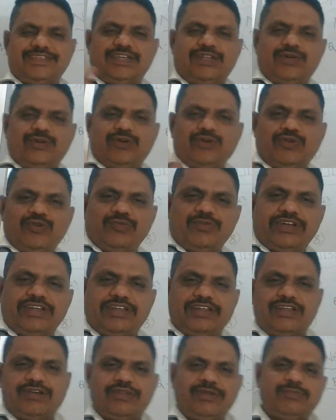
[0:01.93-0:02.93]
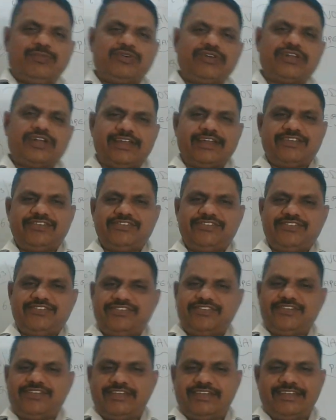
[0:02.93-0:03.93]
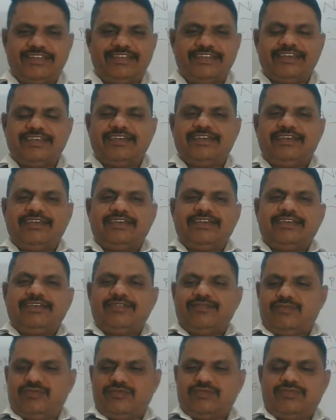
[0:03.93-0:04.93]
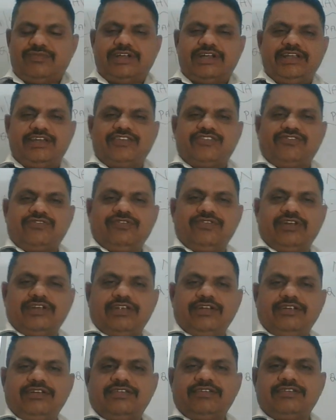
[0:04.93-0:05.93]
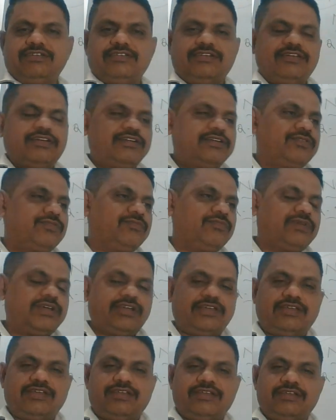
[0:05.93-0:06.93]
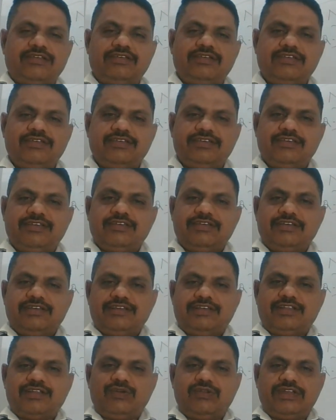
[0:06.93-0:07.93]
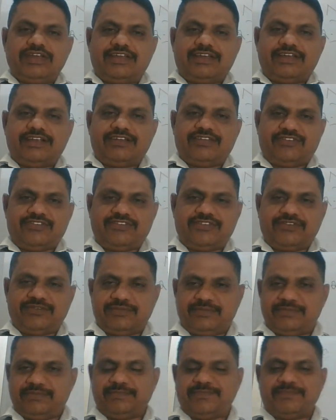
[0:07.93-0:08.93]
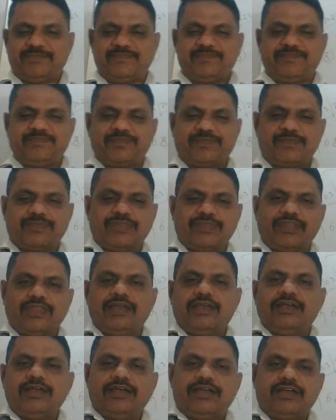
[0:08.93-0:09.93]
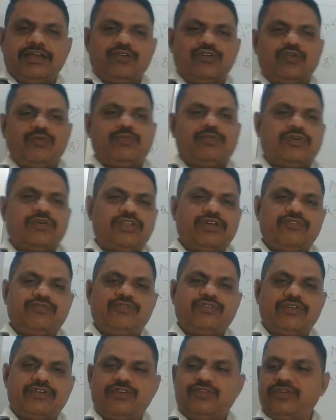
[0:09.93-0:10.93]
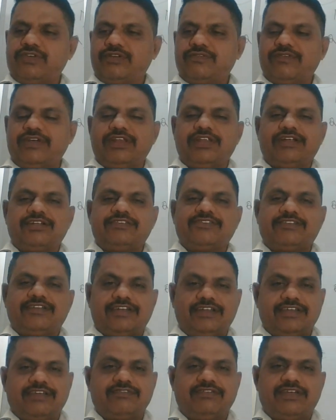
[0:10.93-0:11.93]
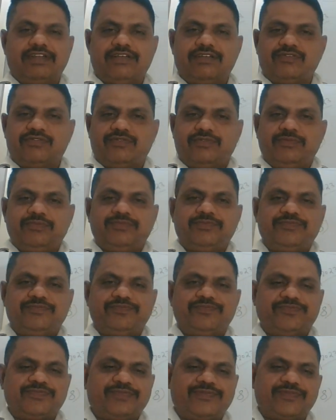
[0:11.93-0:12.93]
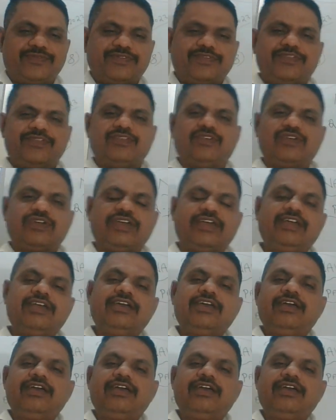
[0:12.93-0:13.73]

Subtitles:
Hello, my lovely Putanis, my dear student, and my lovely kids. I hope all of you are doing well and studying well also. Okay.